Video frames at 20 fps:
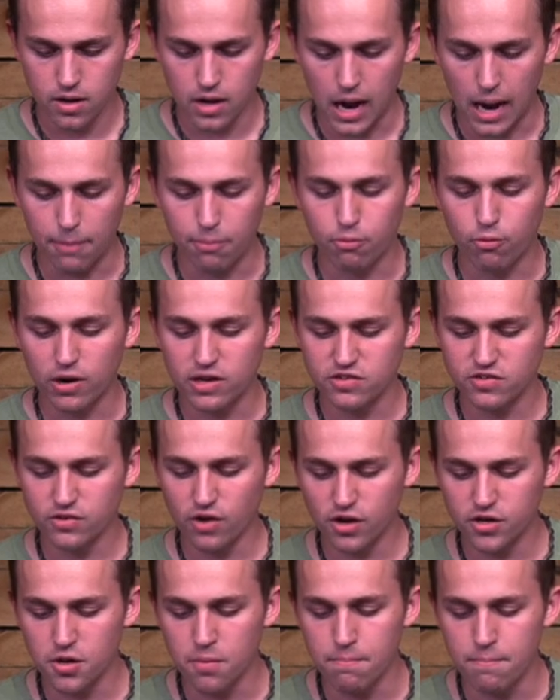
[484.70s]
I pressed
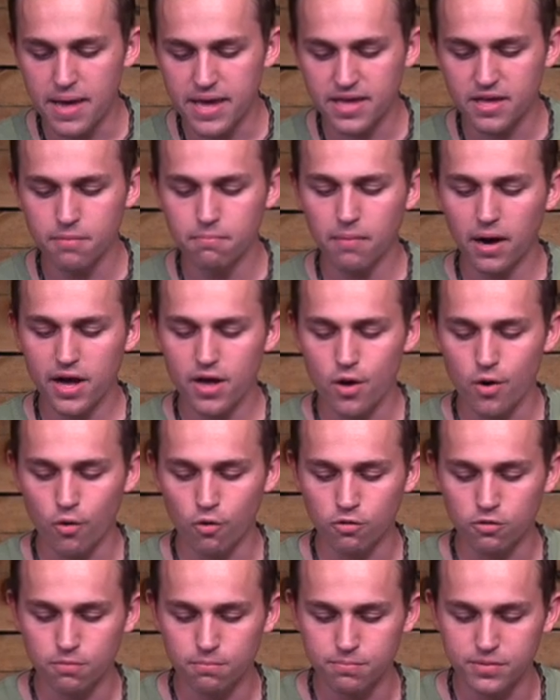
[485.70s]
on to make it my
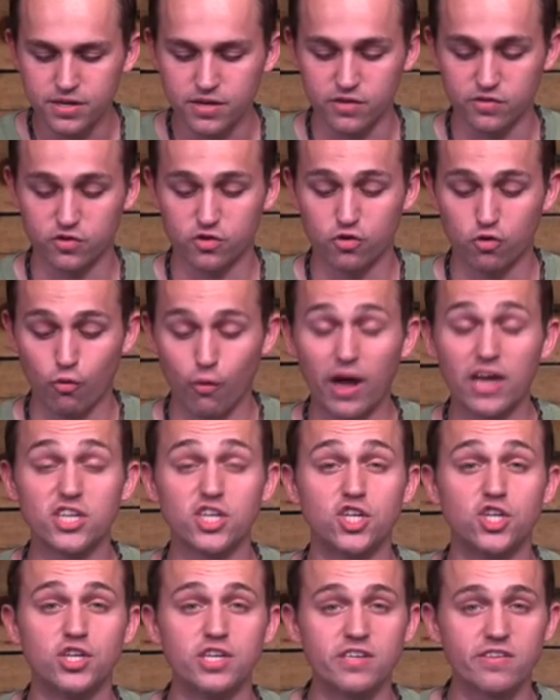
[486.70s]
own because
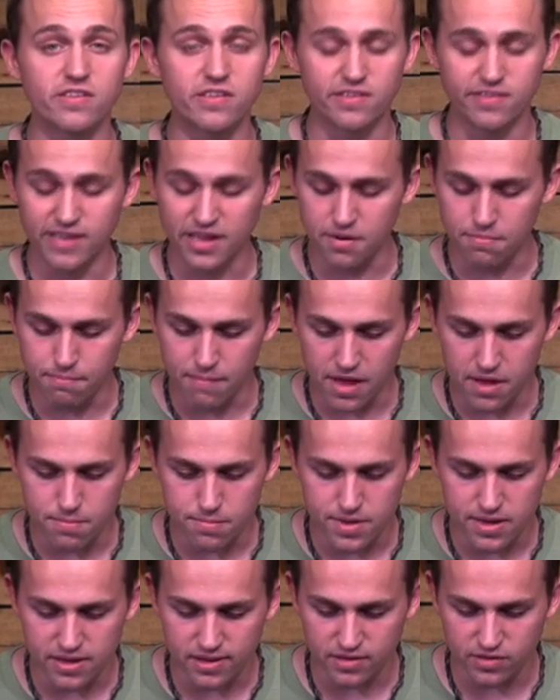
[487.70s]
Christ Jesus had made
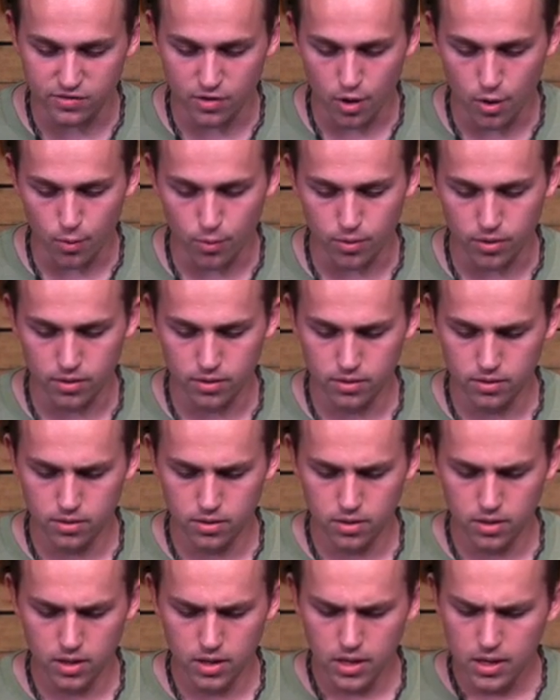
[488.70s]
me his own.
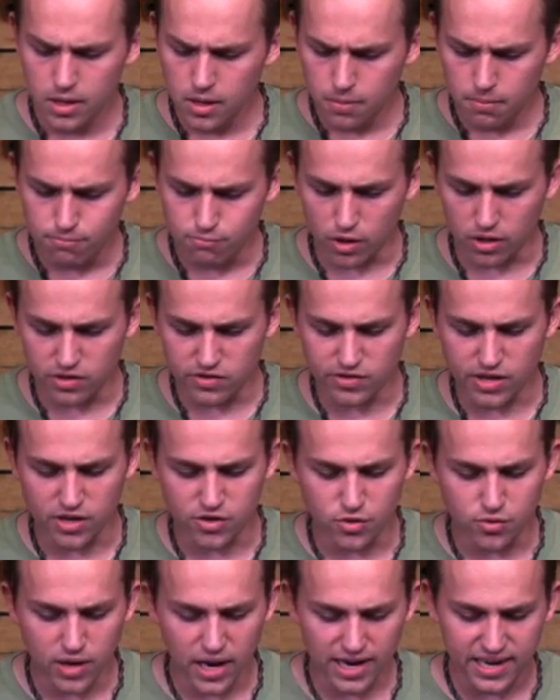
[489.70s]
Brothers, I
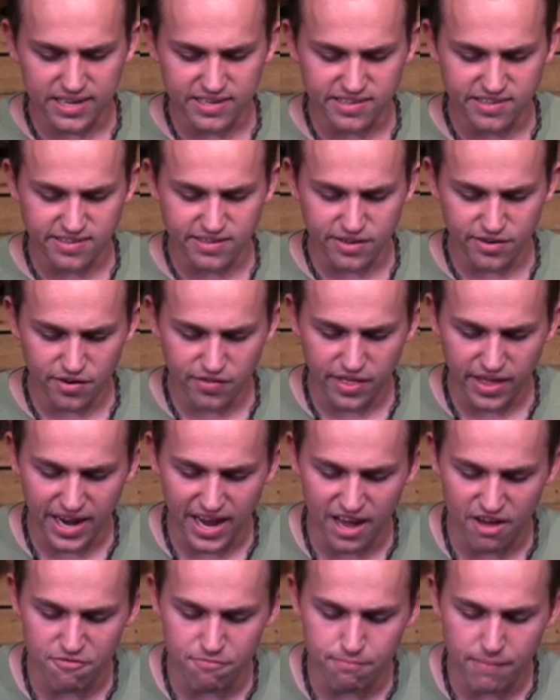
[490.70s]
do not consider that
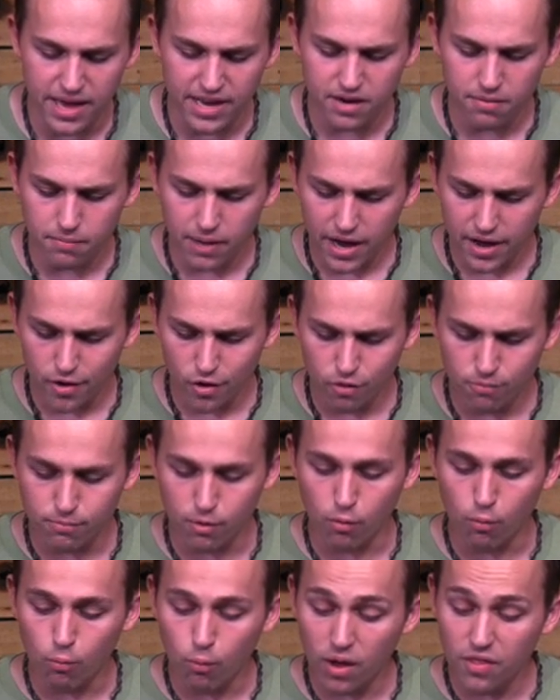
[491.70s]
I have made it my own,
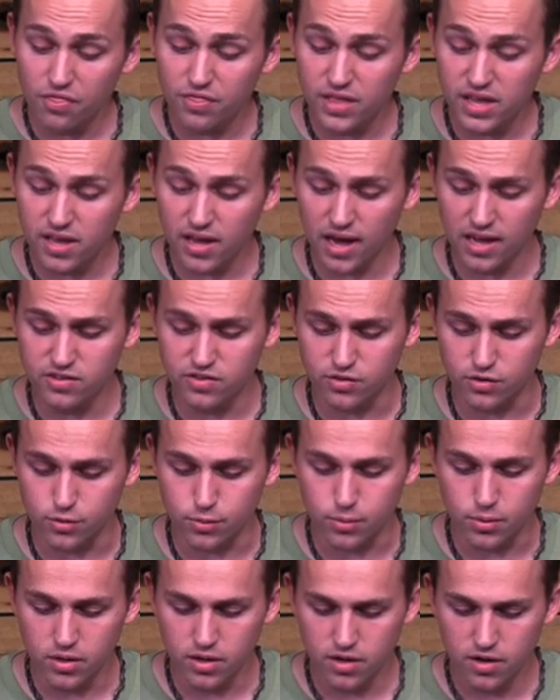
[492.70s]
but one thing I
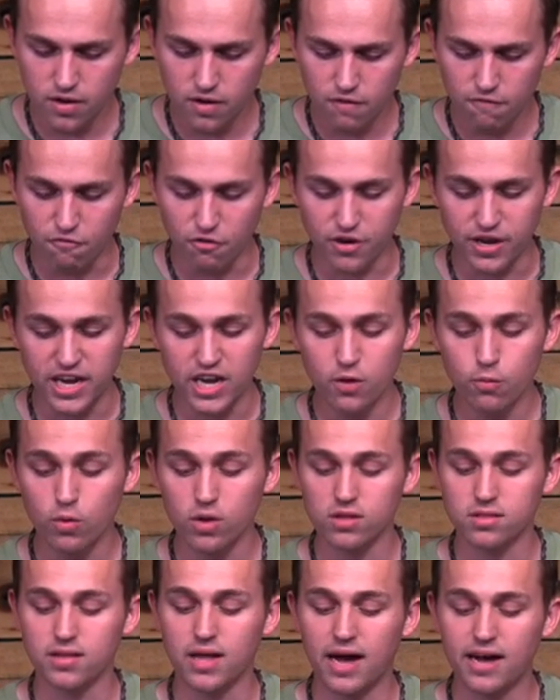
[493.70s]
do, forgetting
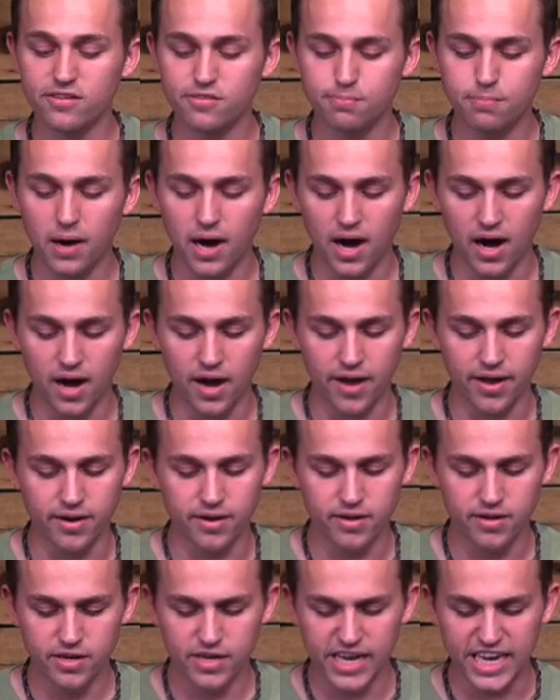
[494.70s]
what lies behind
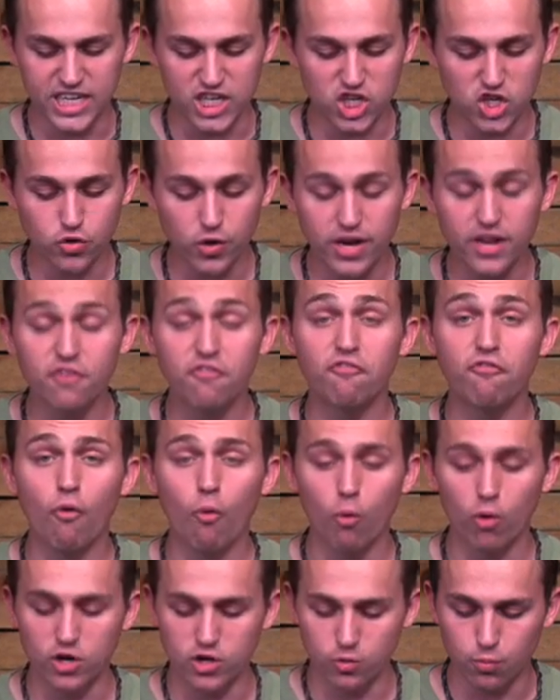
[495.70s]
and straining
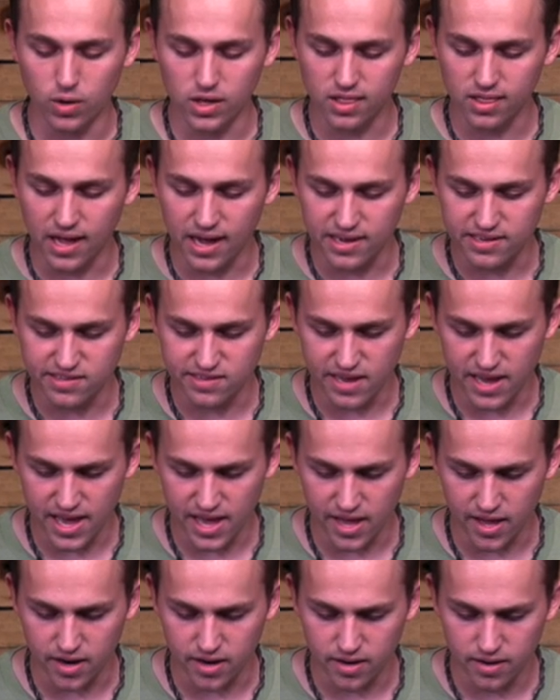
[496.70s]
forward to what lies
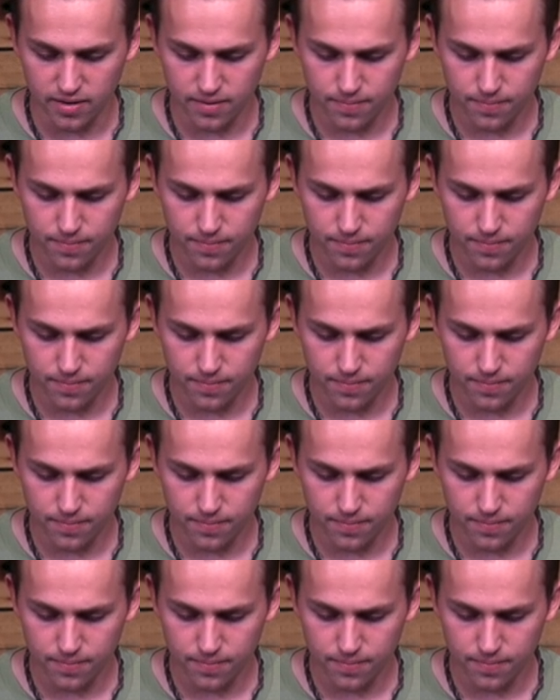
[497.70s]
ahead.